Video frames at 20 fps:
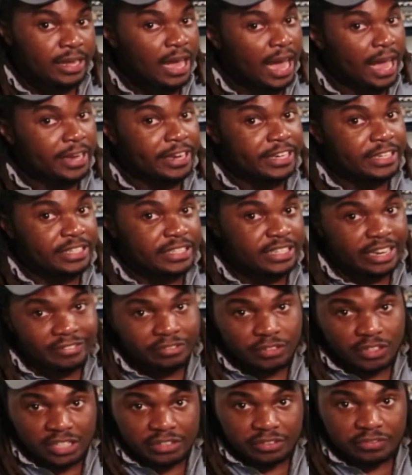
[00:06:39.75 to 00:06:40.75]
I can
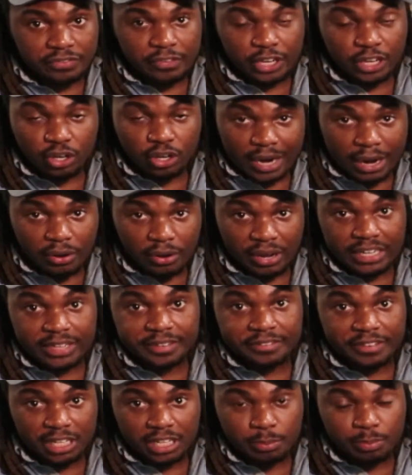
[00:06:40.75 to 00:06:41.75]
definitely figure out and
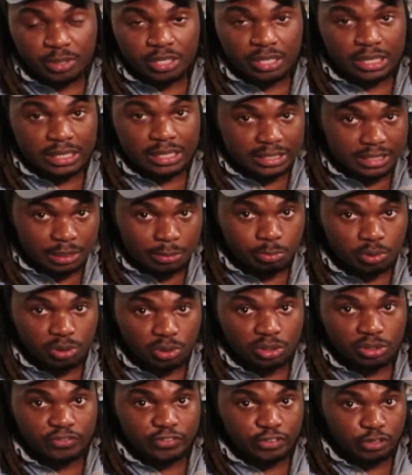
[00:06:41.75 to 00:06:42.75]
develop a
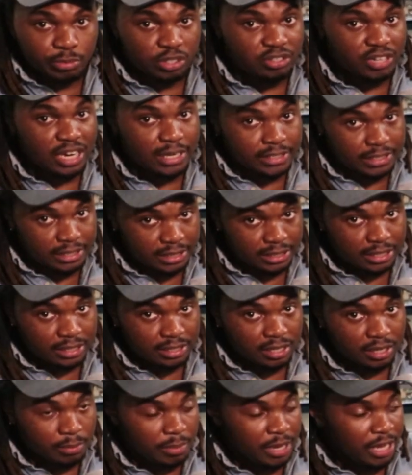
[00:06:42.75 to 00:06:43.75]
simple fume extraction
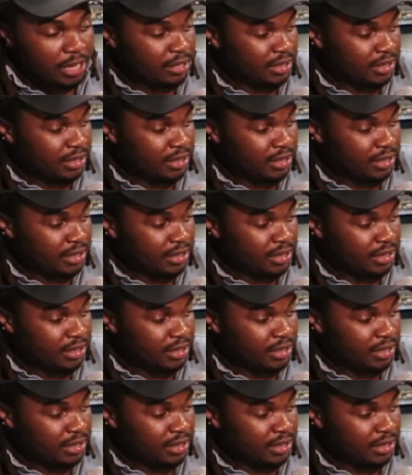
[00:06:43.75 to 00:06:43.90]
system